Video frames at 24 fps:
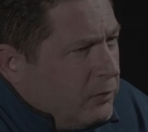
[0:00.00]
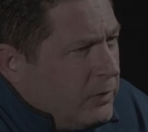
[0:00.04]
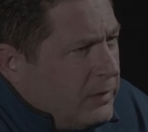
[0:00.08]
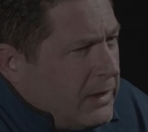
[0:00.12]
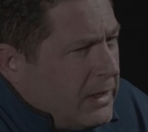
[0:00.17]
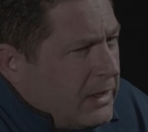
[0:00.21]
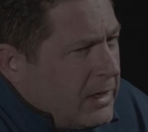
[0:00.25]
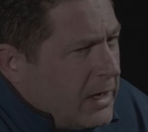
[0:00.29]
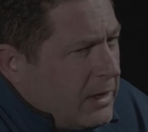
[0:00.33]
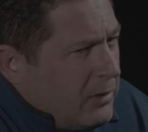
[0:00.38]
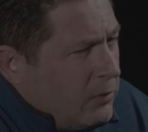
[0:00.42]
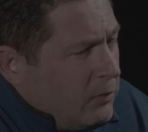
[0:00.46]
when
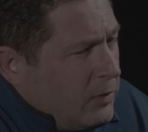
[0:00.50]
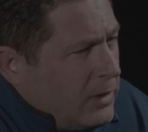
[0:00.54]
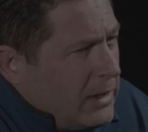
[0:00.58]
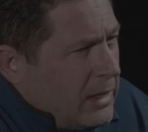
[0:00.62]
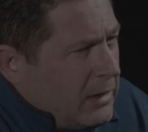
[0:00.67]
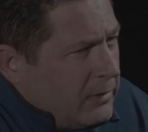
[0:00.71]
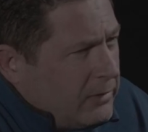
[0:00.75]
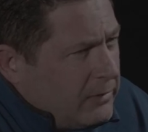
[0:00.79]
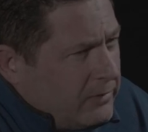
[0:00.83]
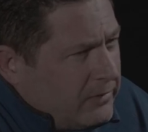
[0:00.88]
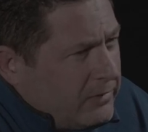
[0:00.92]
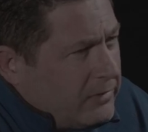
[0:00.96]
they kind of went
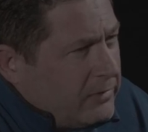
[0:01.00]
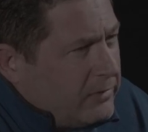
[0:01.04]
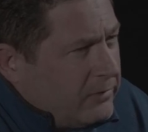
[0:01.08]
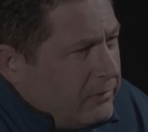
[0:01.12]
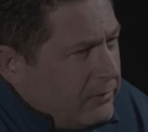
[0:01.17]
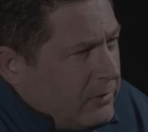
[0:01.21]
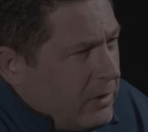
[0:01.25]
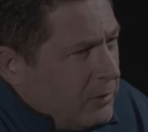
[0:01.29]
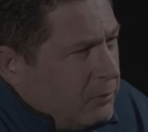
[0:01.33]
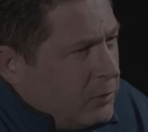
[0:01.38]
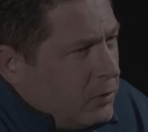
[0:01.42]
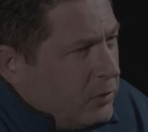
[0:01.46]
out into the
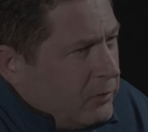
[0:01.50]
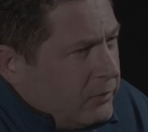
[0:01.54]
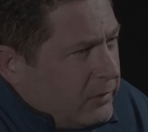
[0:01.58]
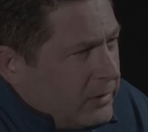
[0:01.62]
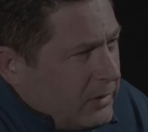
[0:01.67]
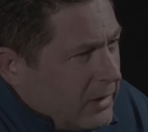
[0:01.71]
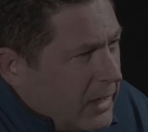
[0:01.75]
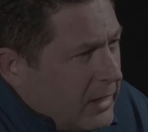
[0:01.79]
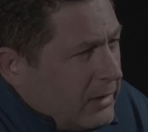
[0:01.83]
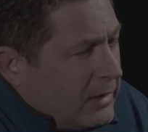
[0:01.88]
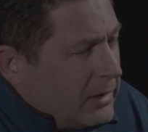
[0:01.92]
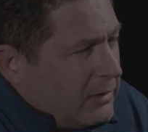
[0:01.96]
suburbs
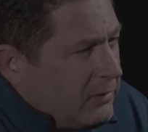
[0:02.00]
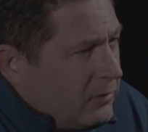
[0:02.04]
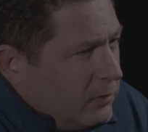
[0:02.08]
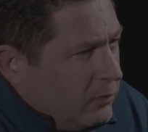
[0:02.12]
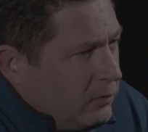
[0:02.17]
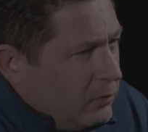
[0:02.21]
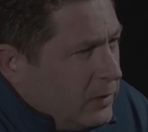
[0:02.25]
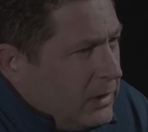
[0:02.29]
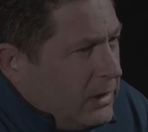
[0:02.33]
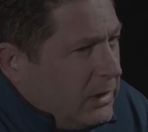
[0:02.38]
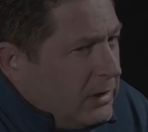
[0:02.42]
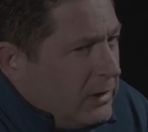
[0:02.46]
and got like the
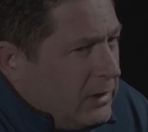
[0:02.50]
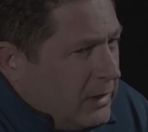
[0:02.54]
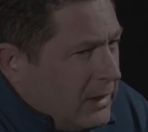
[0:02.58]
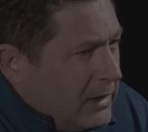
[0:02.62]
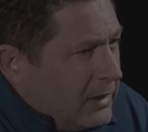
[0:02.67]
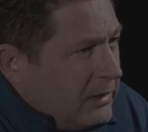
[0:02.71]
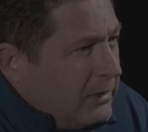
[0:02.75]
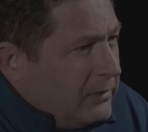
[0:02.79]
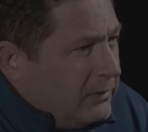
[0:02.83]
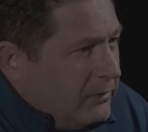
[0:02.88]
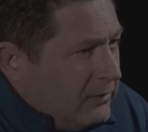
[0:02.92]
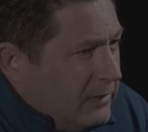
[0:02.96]
weed and
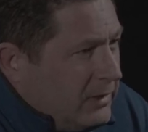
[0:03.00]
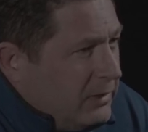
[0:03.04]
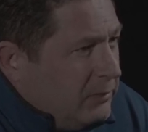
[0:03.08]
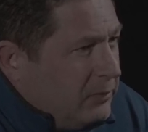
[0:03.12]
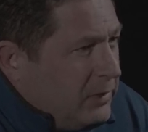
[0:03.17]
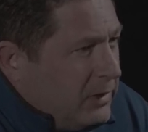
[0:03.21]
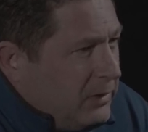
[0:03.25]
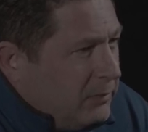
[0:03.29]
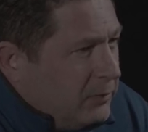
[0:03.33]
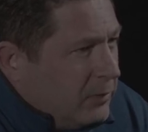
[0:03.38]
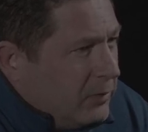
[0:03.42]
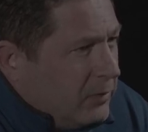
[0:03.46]
LSD
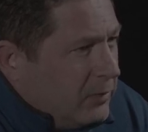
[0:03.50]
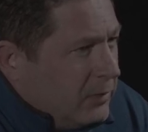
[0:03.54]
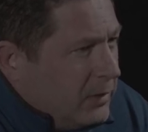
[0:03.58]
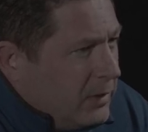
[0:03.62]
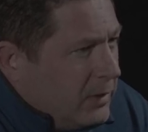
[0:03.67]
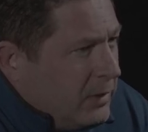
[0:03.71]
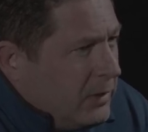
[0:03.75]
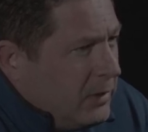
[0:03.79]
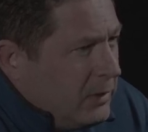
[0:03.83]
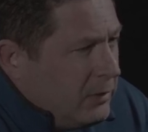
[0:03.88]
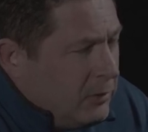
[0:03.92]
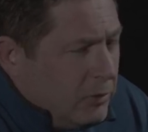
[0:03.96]
people,
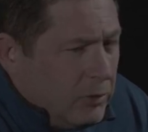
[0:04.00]
mm-hmm.